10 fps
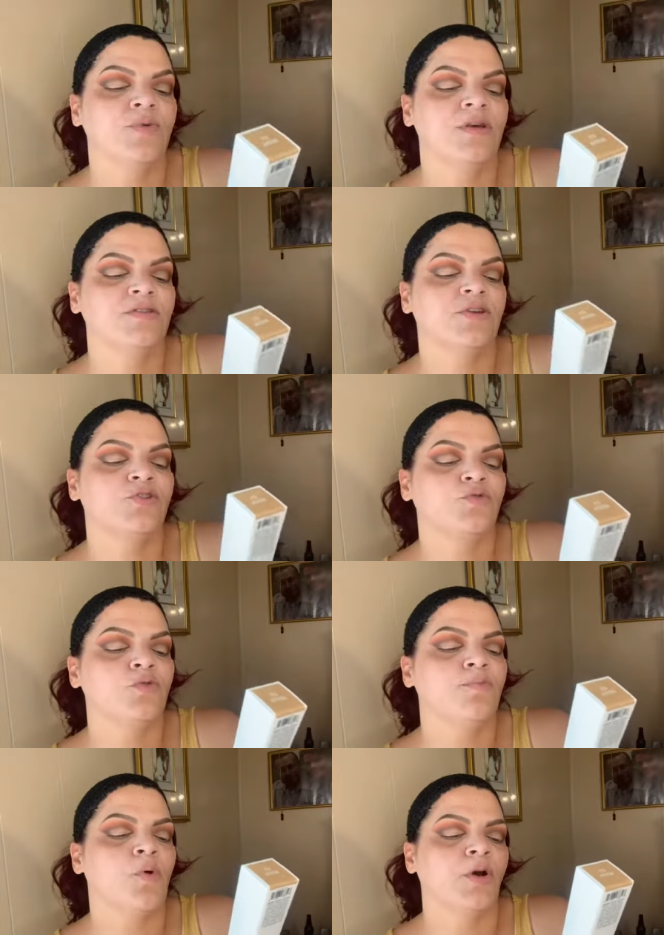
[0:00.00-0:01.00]
is the True
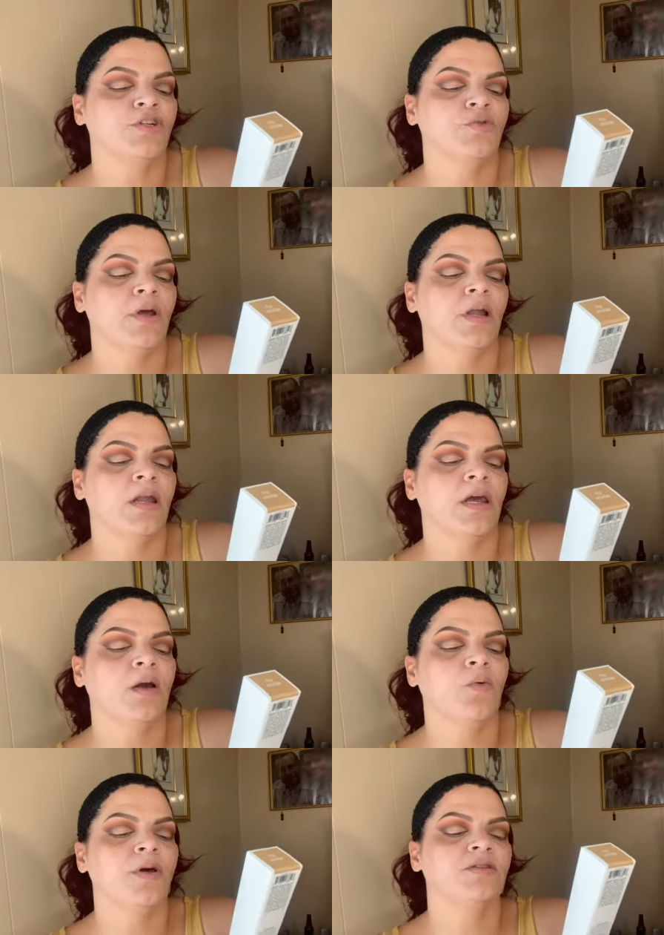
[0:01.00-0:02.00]
Portrait
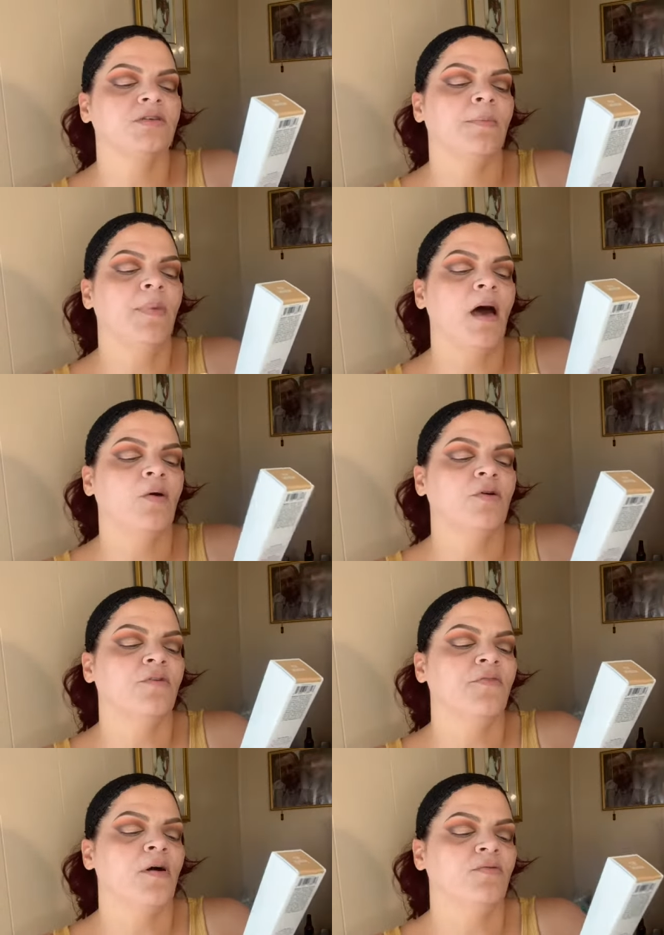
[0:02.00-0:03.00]
Liquid to Powder
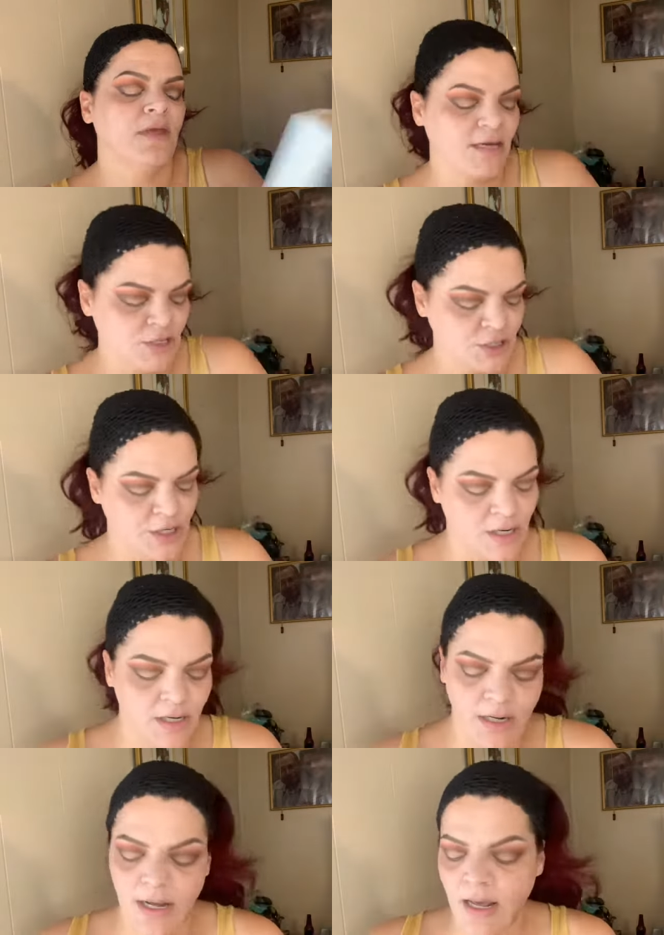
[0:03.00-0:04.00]

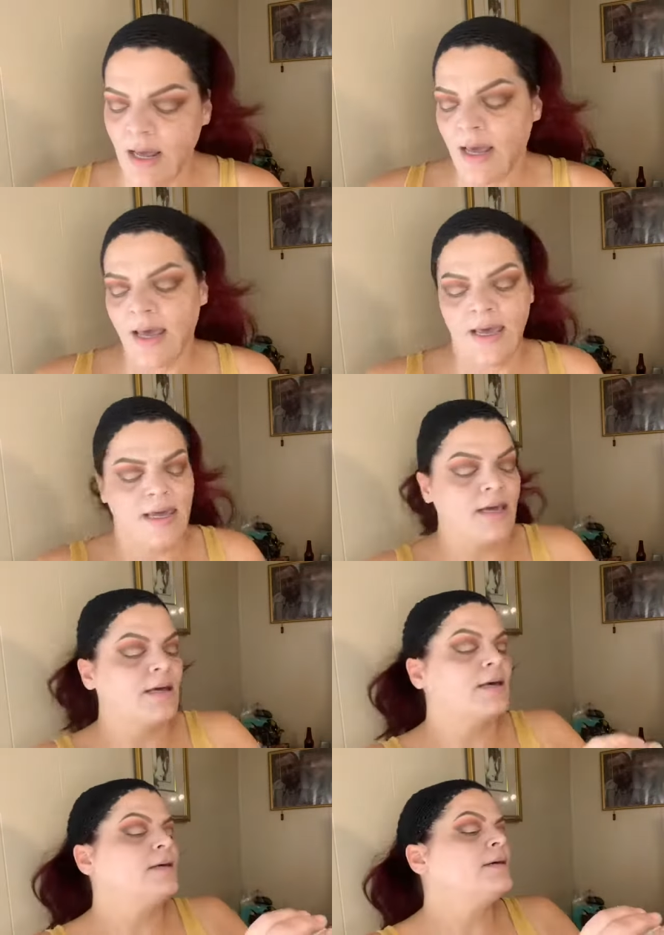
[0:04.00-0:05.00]
Foundation.
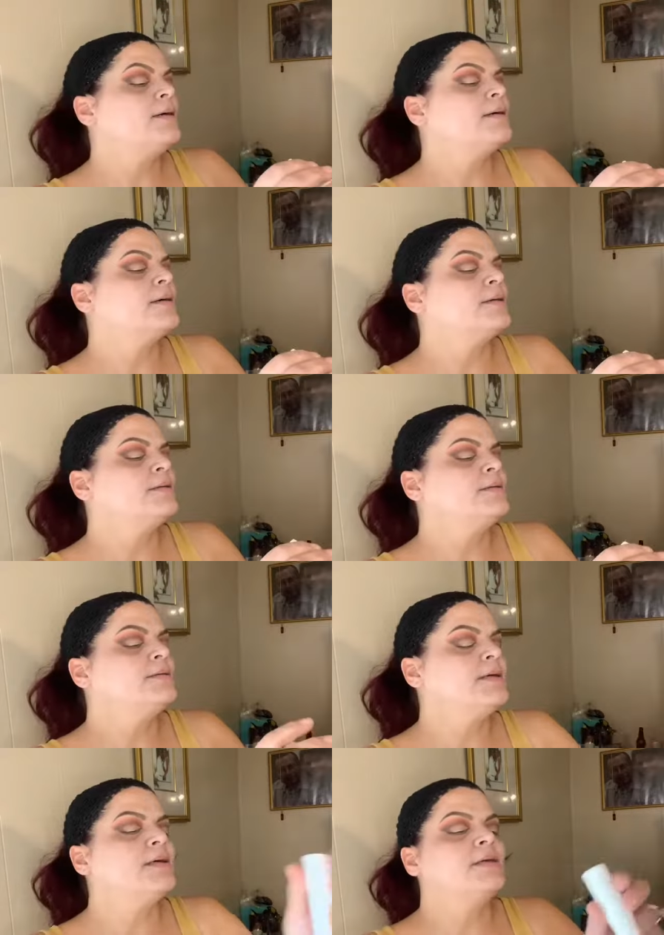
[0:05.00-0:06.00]
And
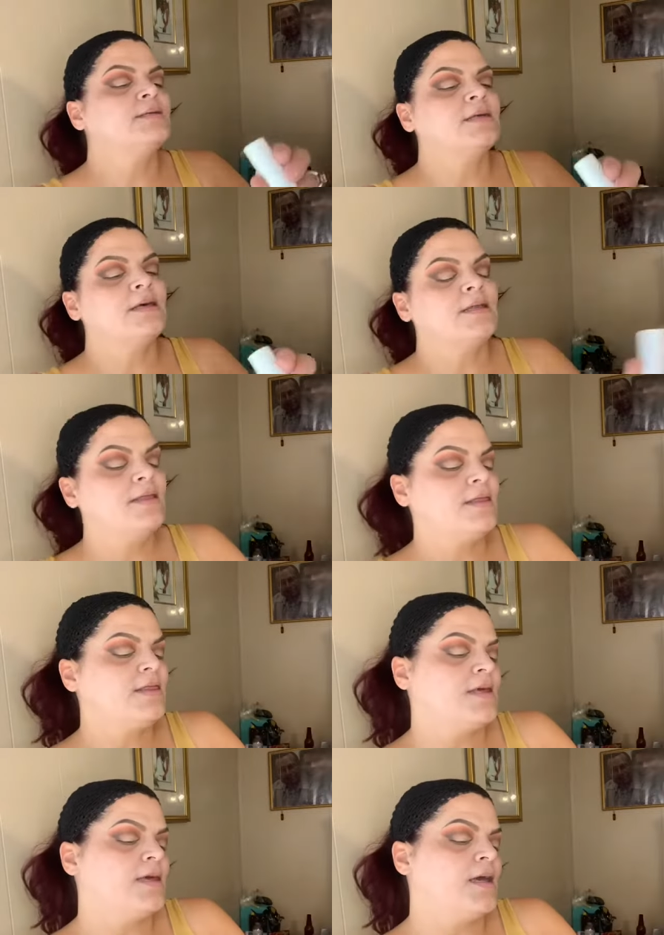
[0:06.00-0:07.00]
it is in
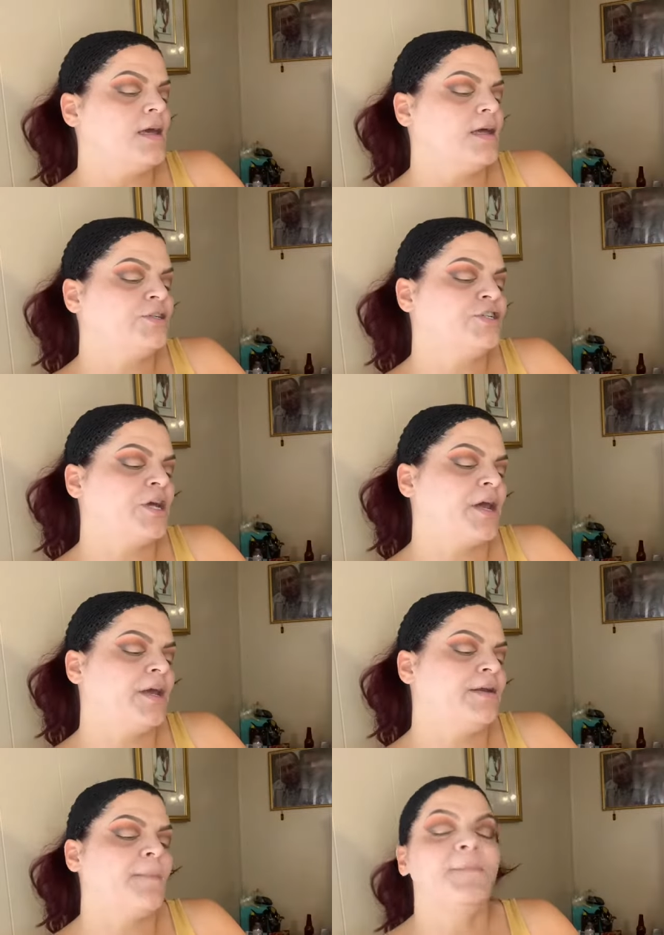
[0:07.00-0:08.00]
the
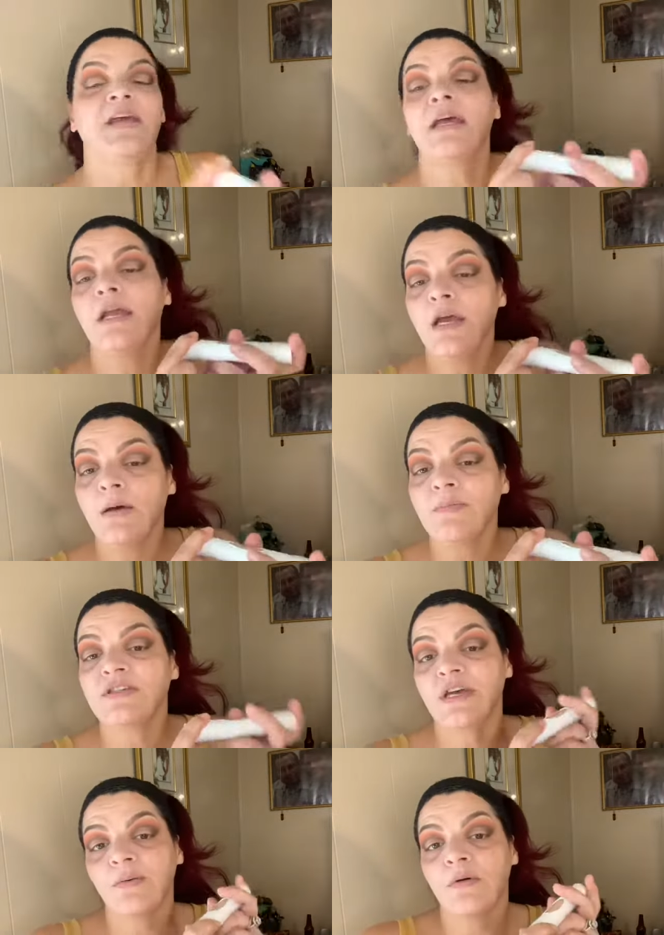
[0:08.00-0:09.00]
shade Medium
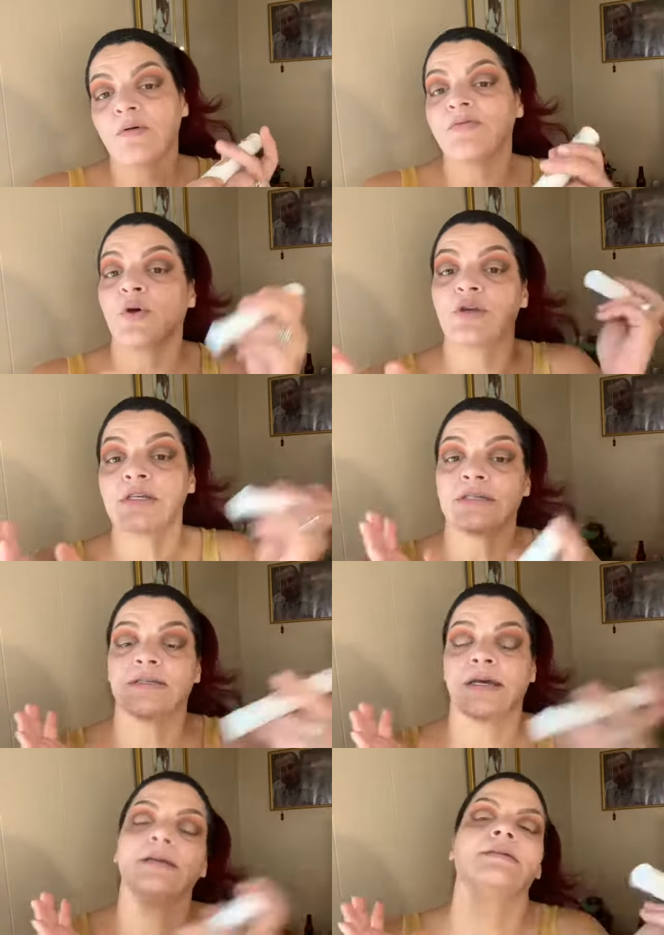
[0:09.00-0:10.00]

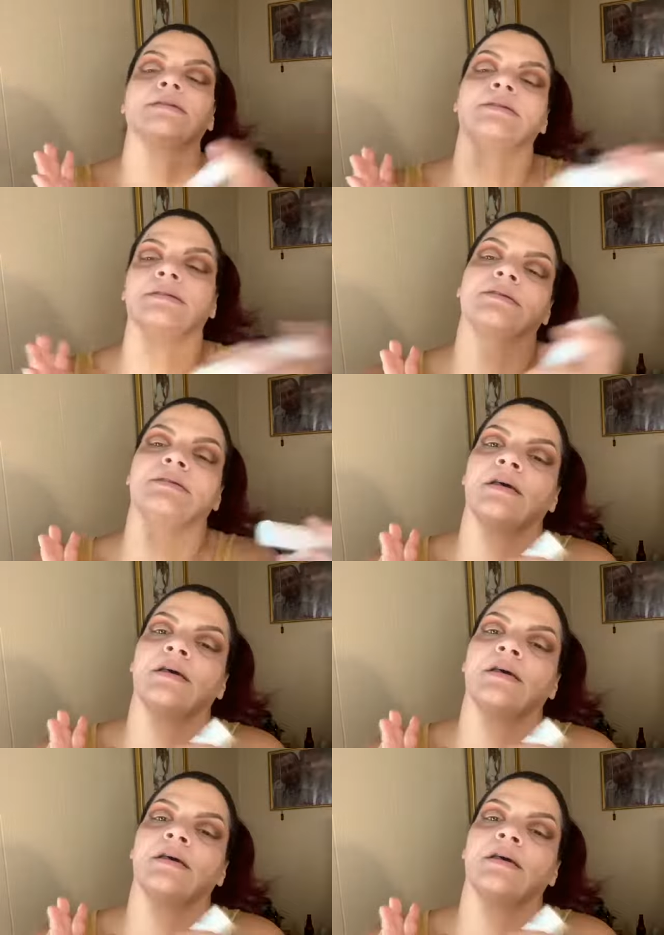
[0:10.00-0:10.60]
036.